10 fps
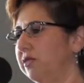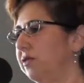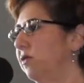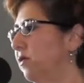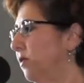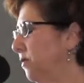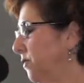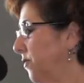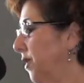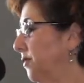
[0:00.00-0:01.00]
The
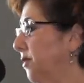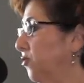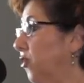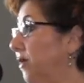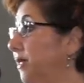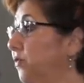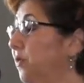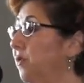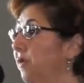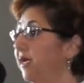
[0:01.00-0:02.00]
girl thought the drawings
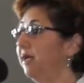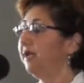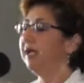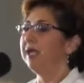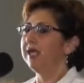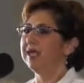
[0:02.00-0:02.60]
were great,